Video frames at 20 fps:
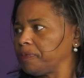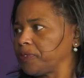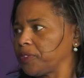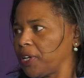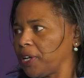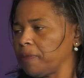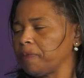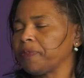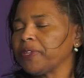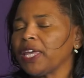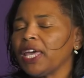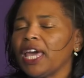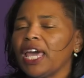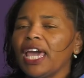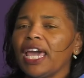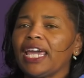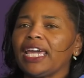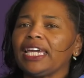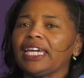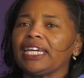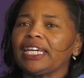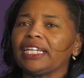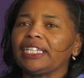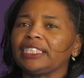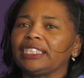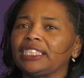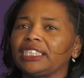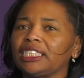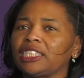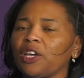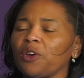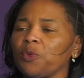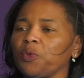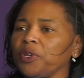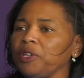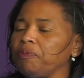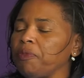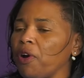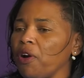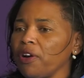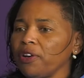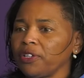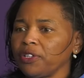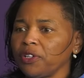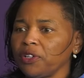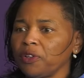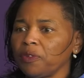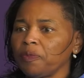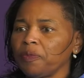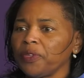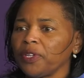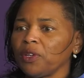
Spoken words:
Right. And so we partner